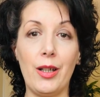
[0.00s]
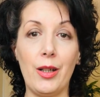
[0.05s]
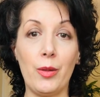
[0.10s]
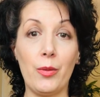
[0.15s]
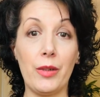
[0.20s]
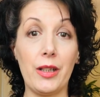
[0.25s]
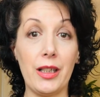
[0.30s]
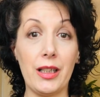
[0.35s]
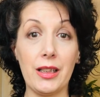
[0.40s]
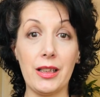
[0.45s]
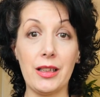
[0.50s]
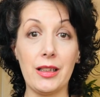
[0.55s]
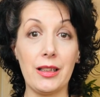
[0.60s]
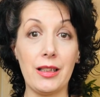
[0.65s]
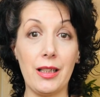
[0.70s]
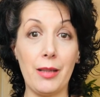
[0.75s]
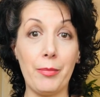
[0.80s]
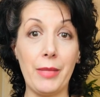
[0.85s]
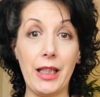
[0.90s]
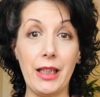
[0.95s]
with this
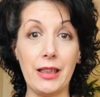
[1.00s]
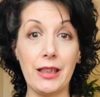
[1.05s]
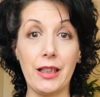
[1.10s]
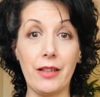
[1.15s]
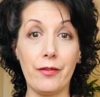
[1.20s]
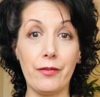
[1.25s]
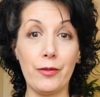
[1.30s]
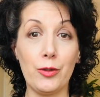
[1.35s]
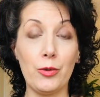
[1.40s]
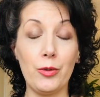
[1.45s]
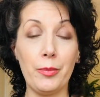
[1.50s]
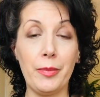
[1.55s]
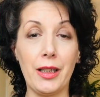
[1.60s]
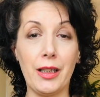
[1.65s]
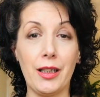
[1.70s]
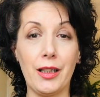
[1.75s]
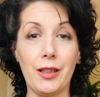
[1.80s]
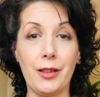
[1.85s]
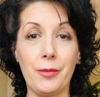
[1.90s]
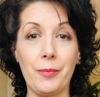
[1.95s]
amazing
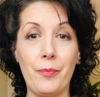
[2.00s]
formula.